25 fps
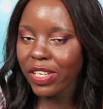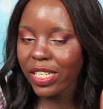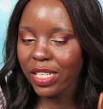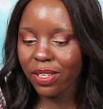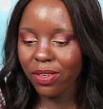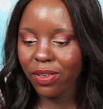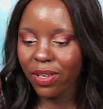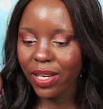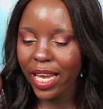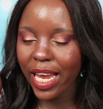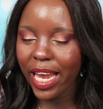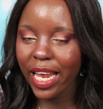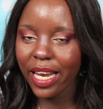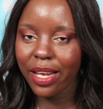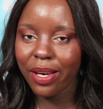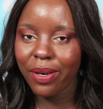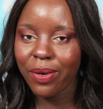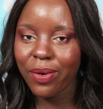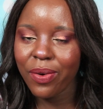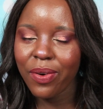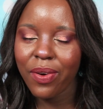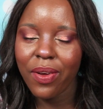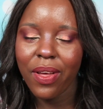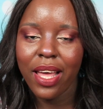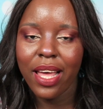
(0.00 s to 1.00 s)
video.
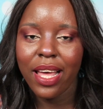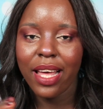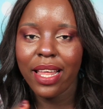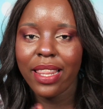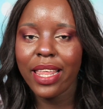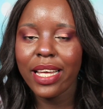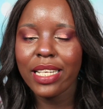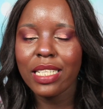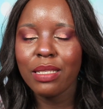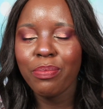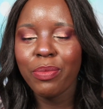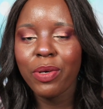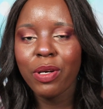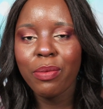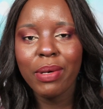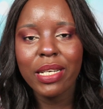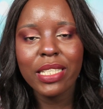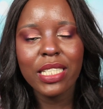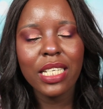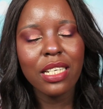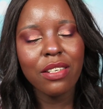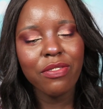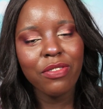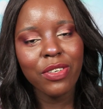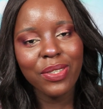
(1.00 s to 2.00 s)
Anywho, that's pretty
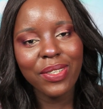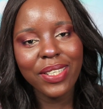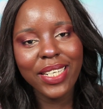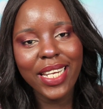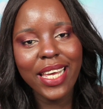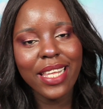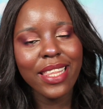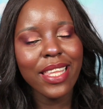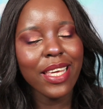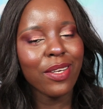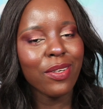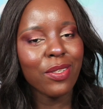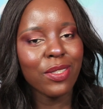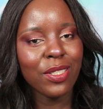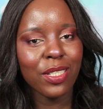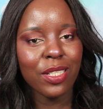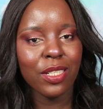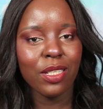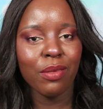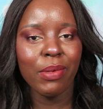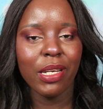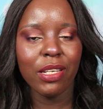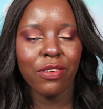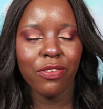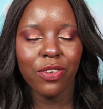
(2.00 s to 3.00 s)
much it for today. Thank you so
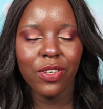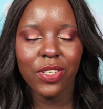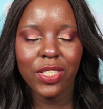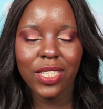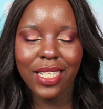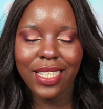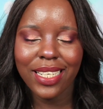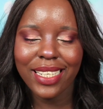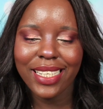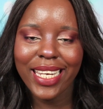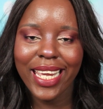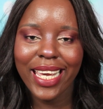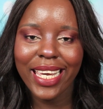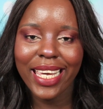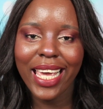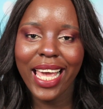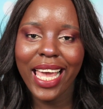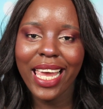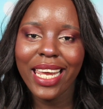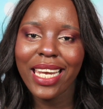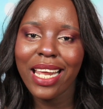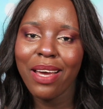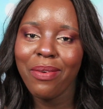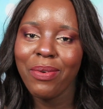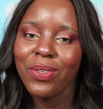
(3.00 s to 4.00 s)
much for watching. Take
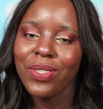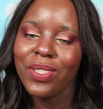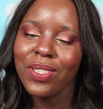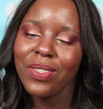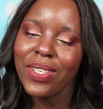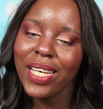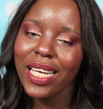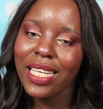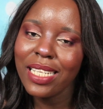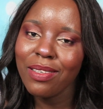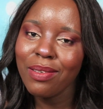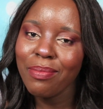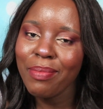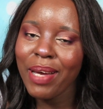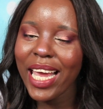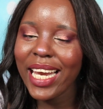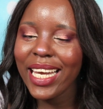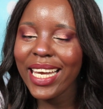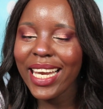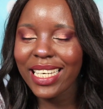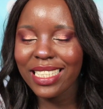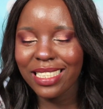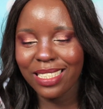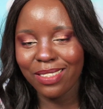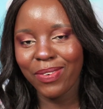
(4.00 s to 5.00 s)
care, and I will see you guys on my
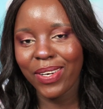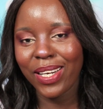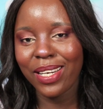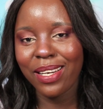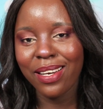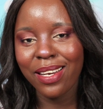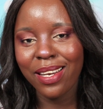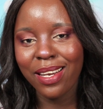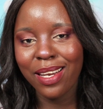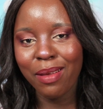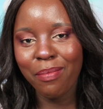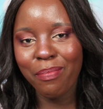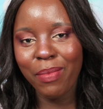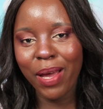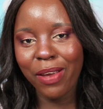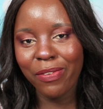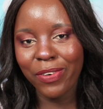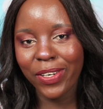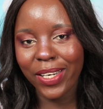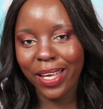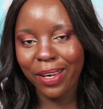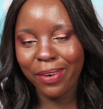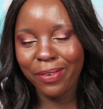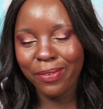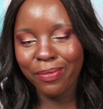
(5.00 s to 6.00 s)
next one. Bye
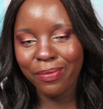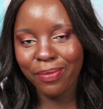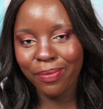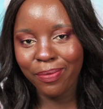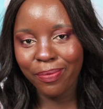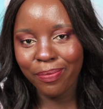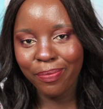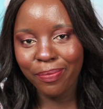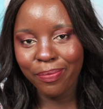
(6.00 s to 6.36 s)
for now.